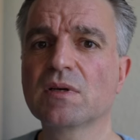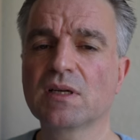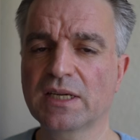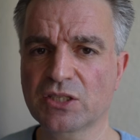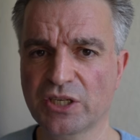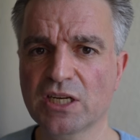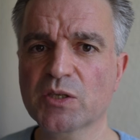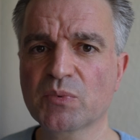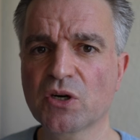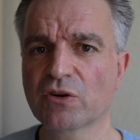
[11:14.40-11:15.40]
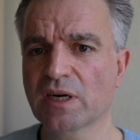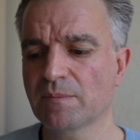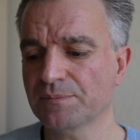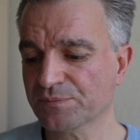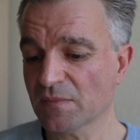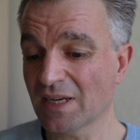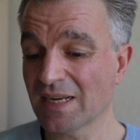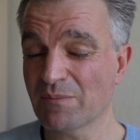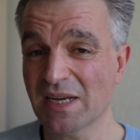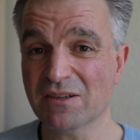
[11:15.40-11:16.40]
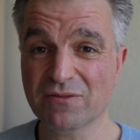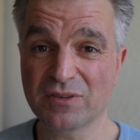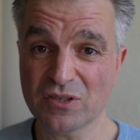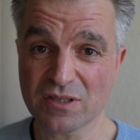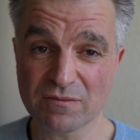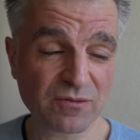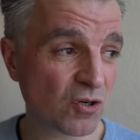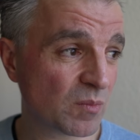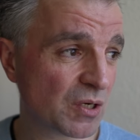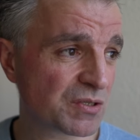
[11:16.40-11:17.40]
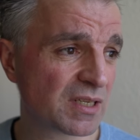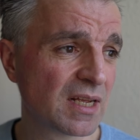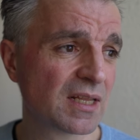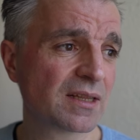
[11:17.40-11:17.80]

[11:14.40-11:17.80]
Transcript: exchange program, and it meant first and foremost